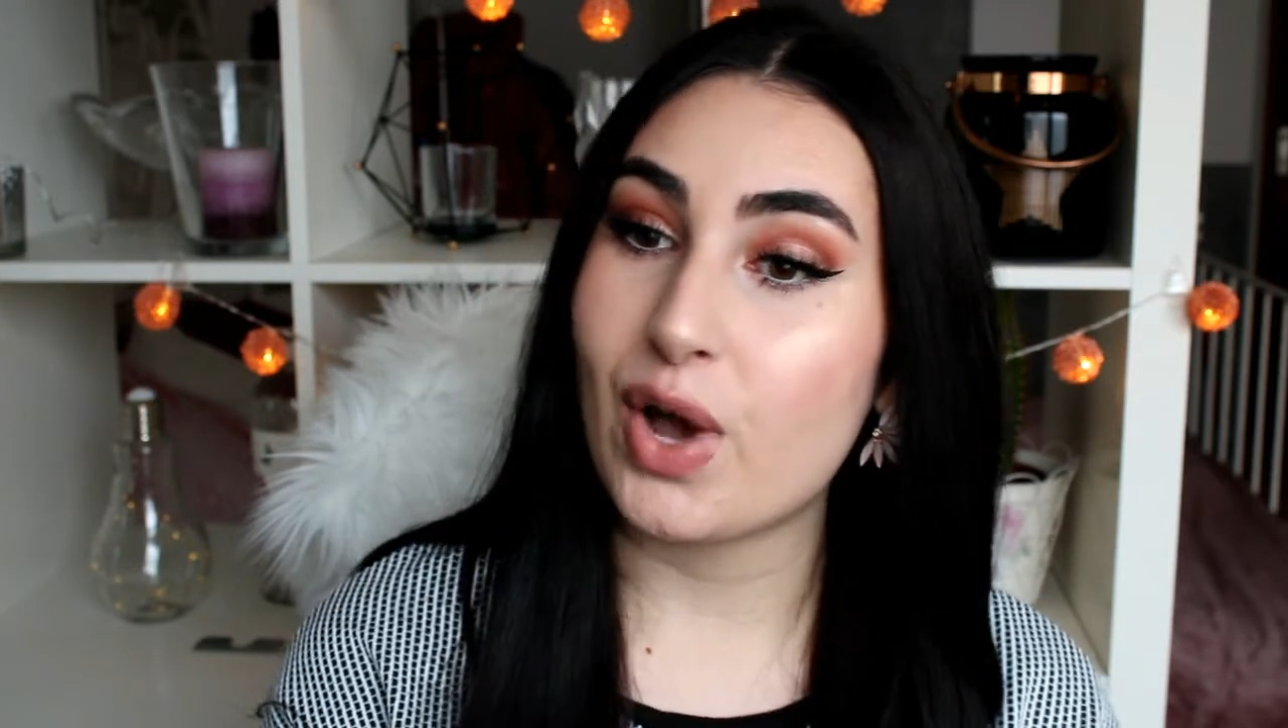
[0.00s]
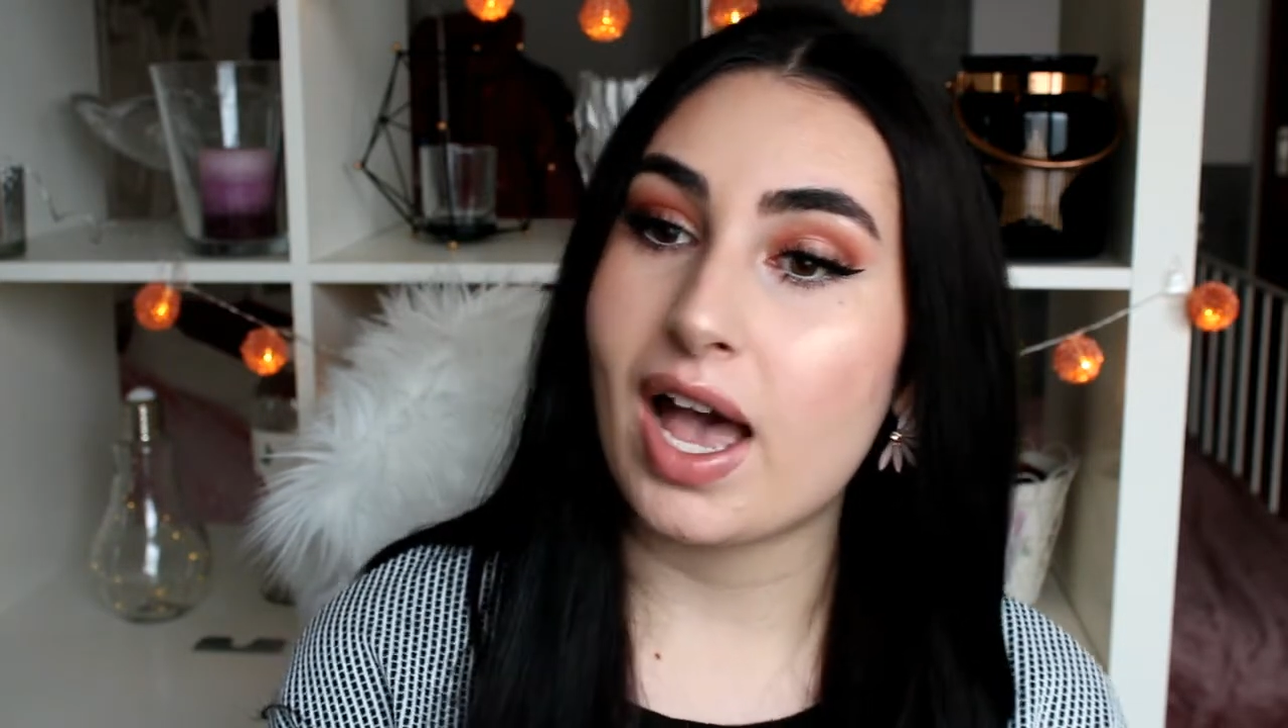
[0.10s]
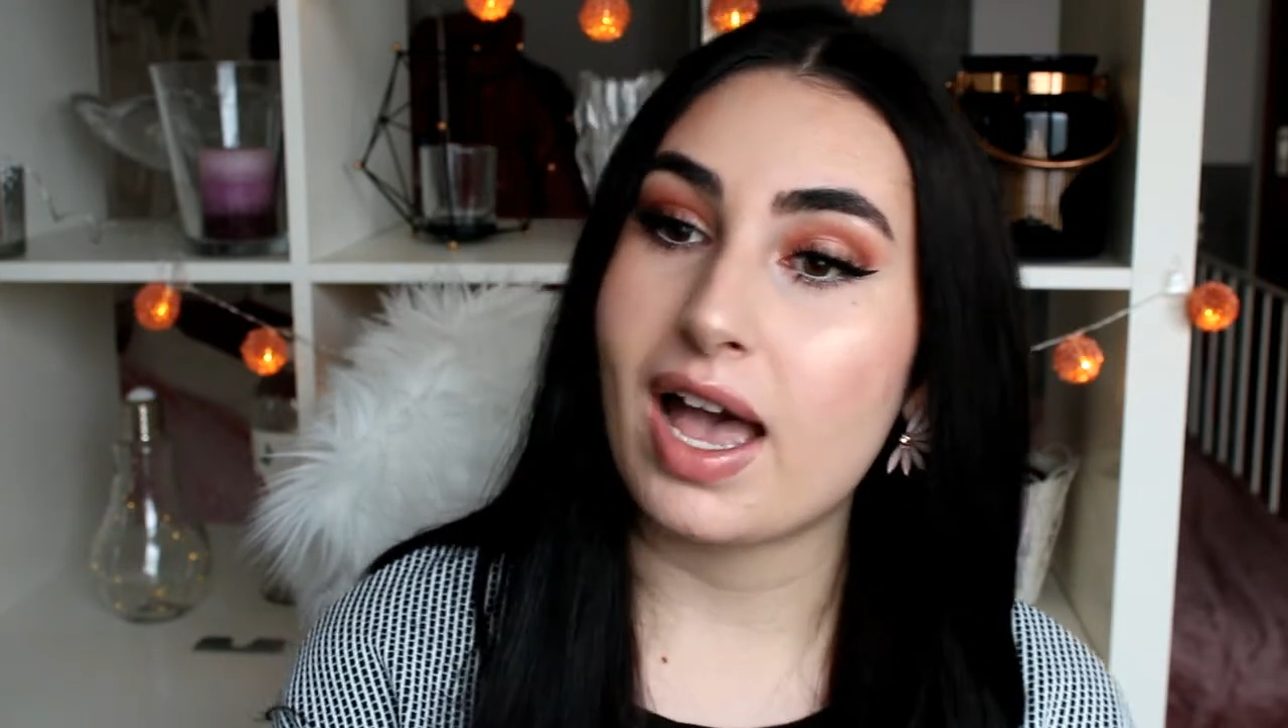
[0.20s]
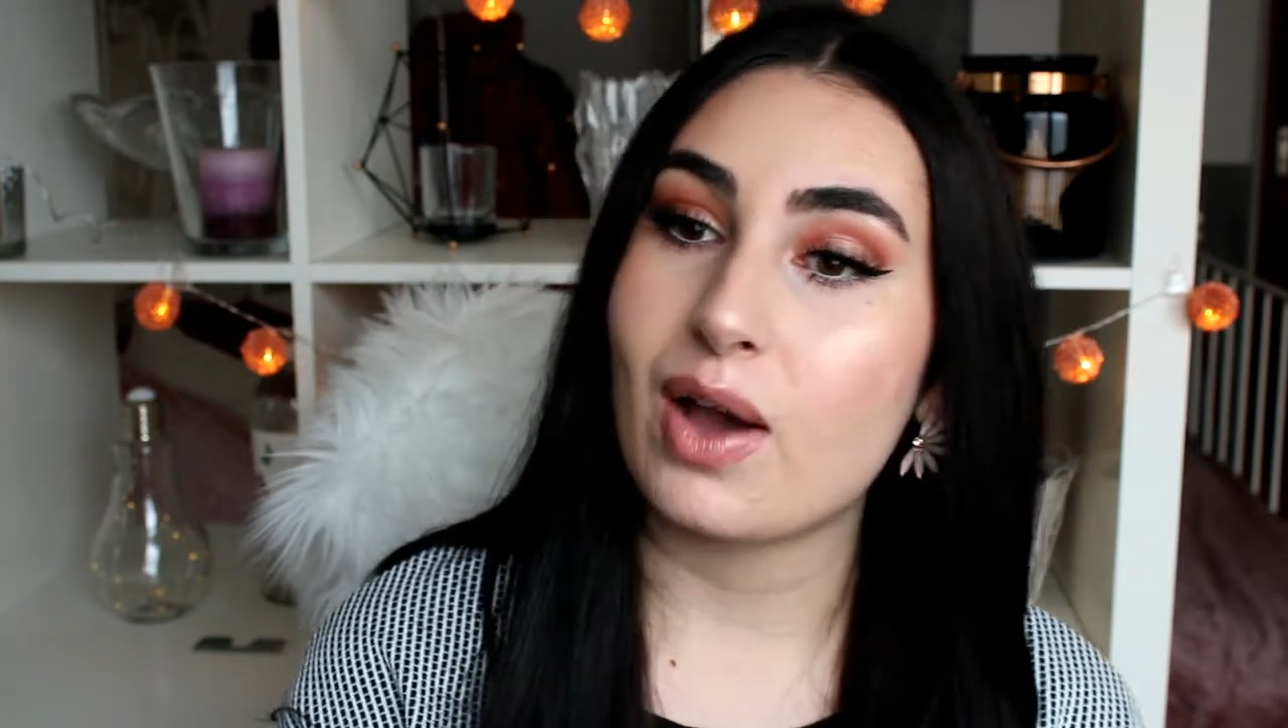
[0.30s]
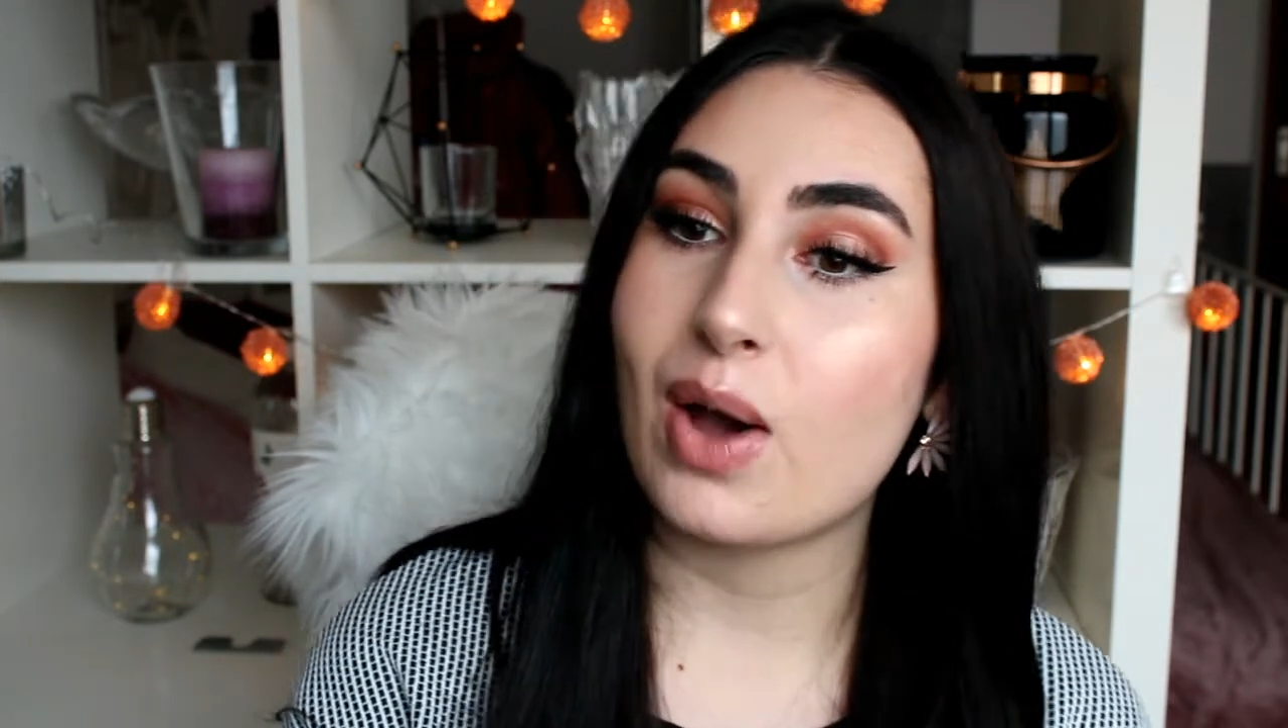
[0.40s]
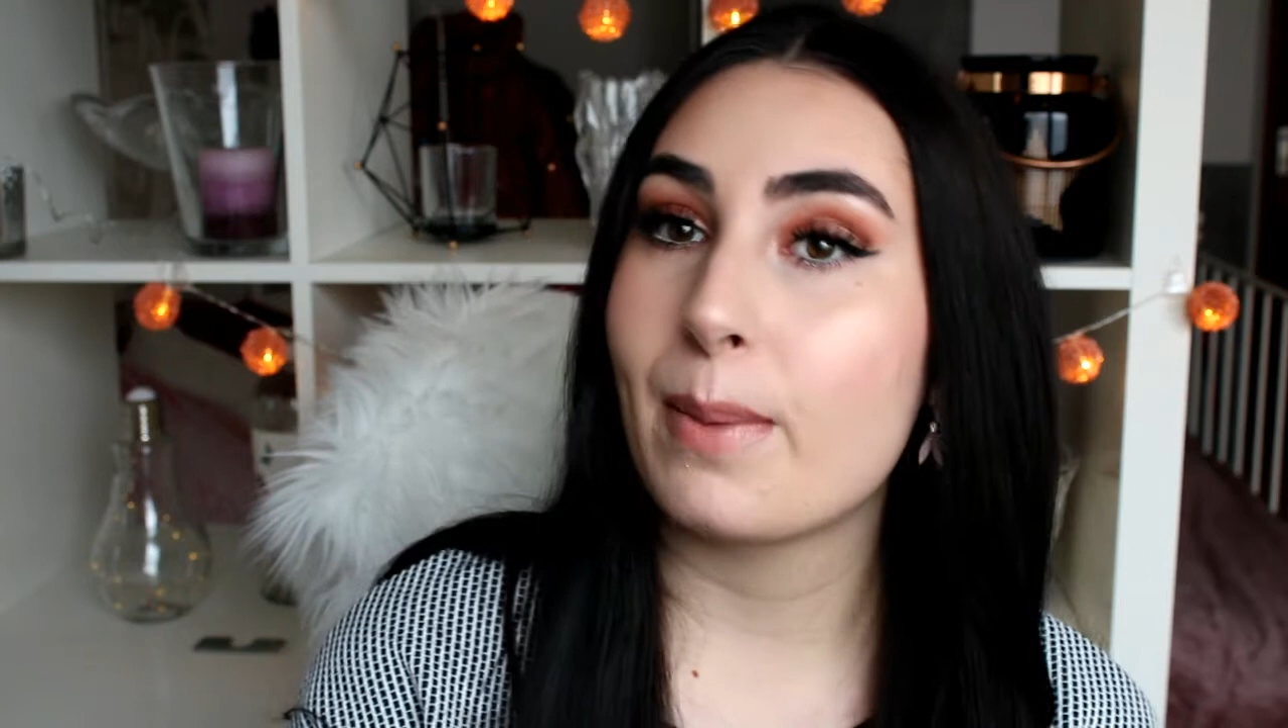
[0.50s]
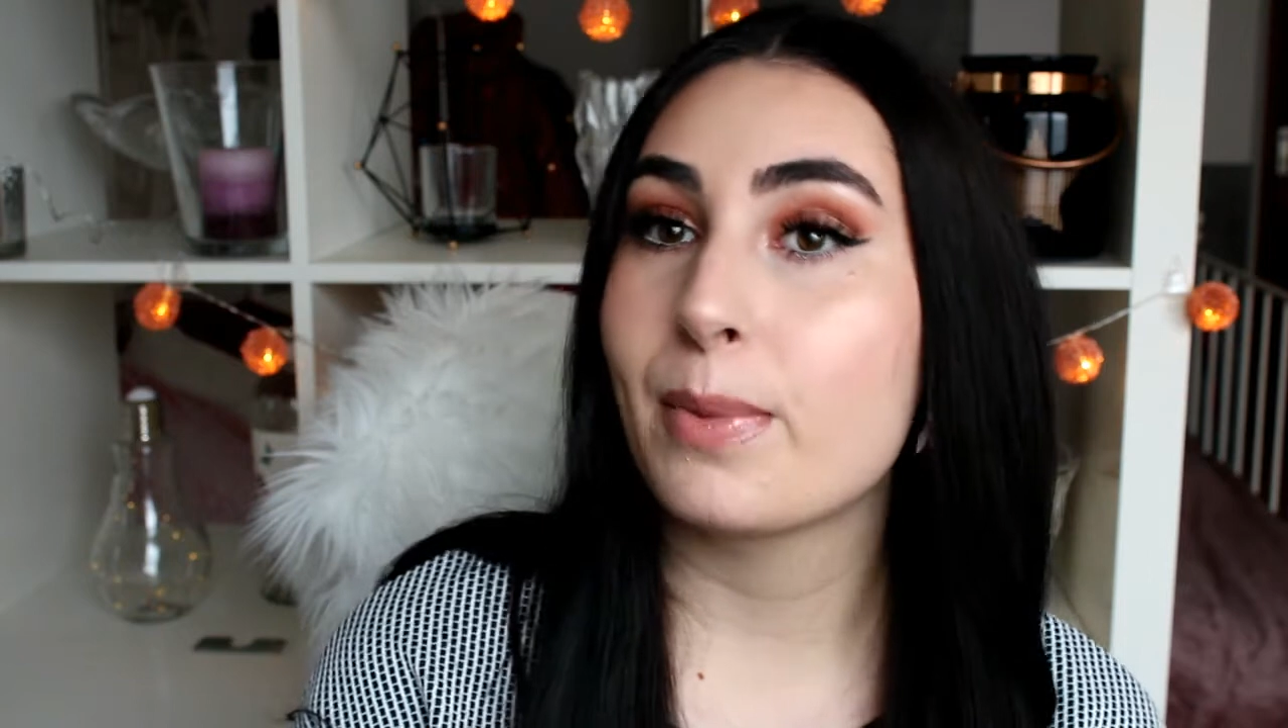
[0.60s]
how I